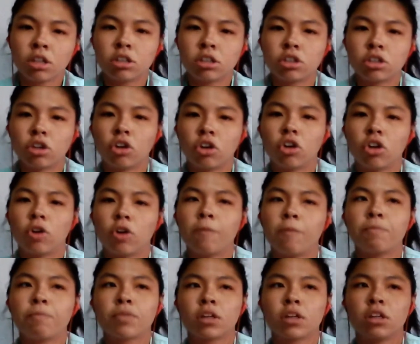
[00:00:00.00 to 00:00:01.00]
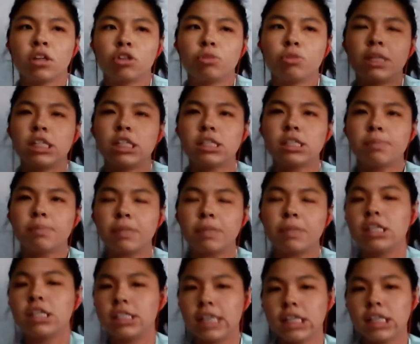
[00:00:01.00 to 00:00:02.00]
So to be disciplined
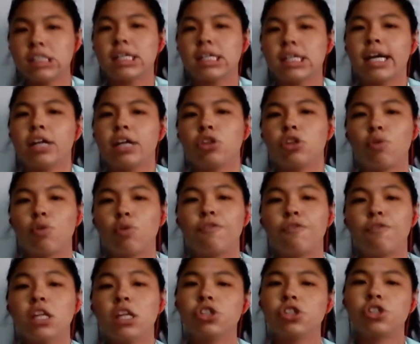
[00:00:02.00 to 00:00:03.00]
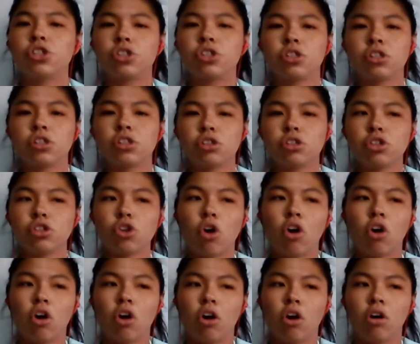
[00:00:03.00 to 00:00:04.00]
in a sense that you finish
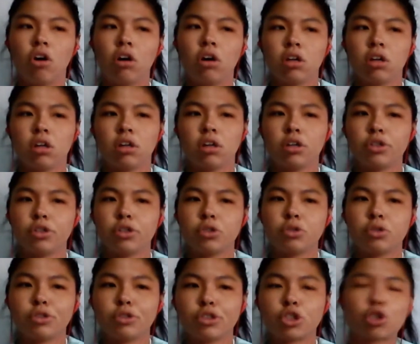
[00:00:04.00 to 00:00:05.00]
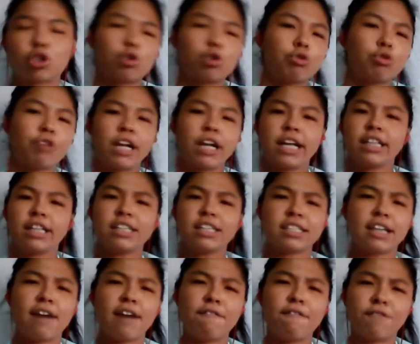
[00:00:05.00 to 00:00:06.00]
your school-related
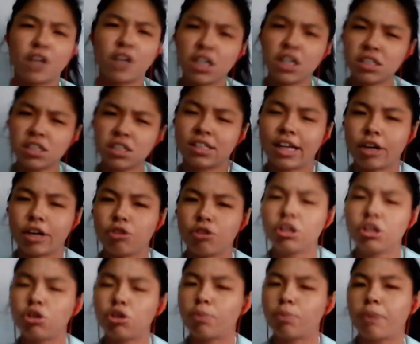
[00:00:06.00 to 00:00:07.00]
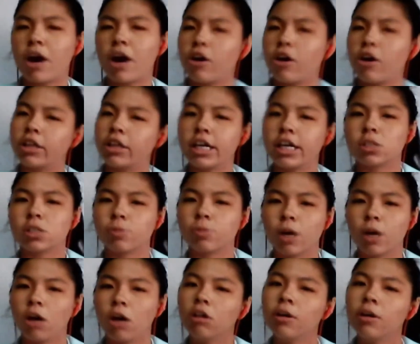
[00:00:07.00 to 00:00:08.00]
stuff first, like you need to prioritize as
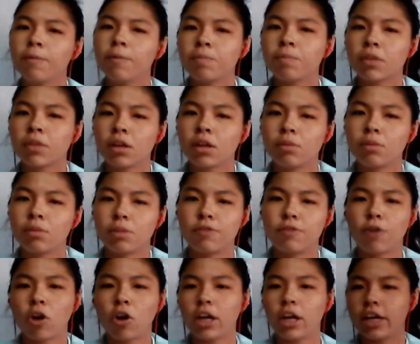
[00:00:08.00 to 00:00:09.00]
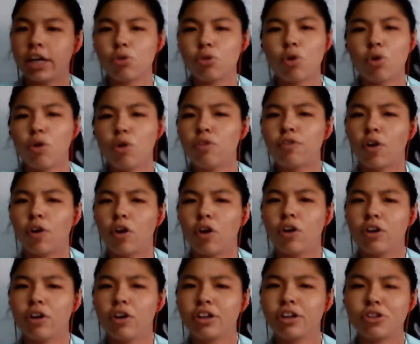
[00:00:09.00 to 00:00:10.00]
well before like you go
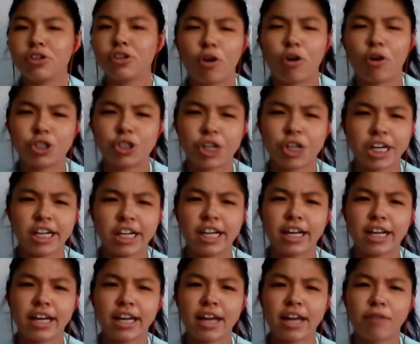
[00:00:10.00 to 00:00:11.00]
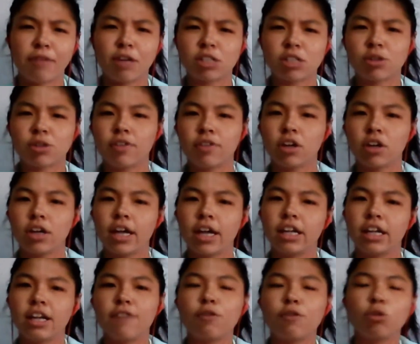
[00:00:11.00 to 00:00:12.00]
for your training and whatsoever.
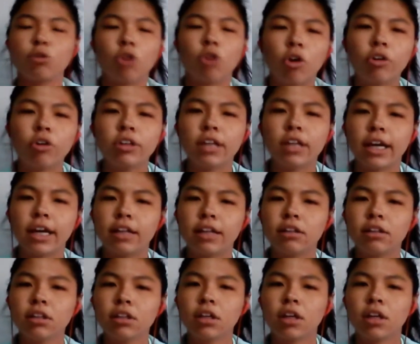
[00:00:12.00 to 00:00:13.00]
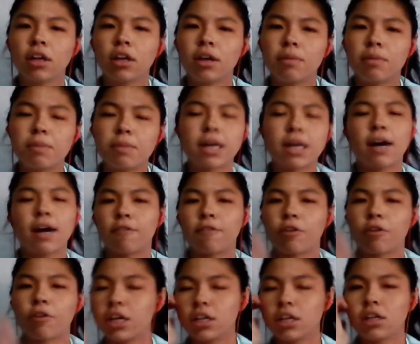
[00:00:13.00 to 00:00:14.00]
And if you don't, then make up
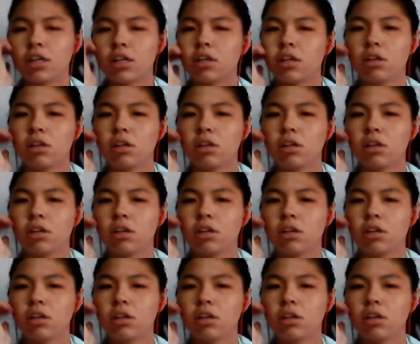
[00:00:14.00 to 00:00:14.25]
for it